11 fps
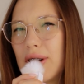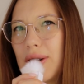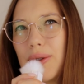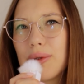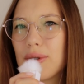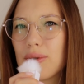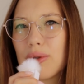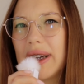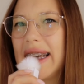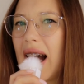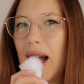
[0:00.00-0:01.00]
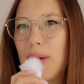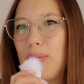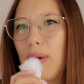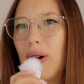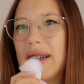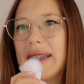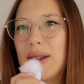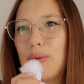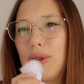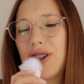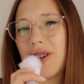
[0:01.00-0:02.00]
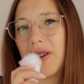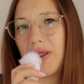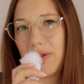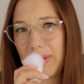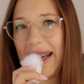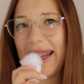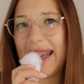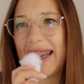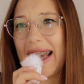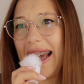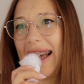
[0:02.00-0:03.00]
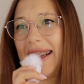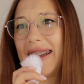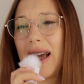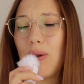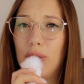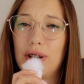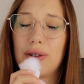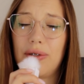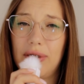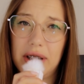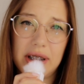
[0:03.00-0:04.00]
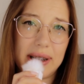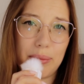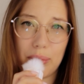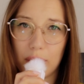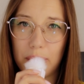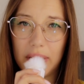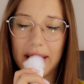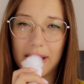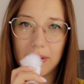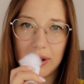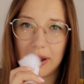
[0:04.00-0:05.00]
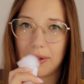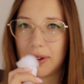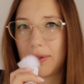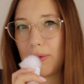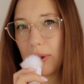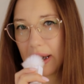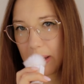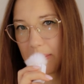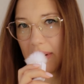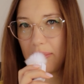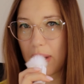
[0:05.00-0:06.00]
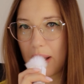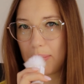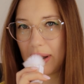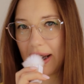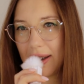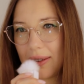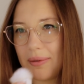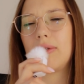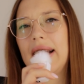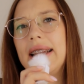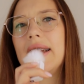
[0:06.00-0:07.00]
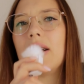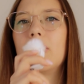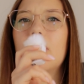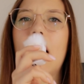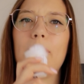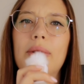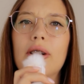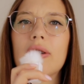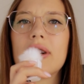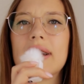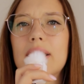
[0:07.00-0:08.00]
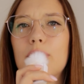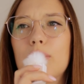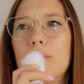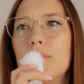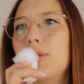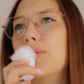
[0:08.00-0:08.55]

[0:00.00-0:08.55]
2-3 high polys which are ready and I want to finish them properly according to the full game dev pipeline. Right now I'm not in the mood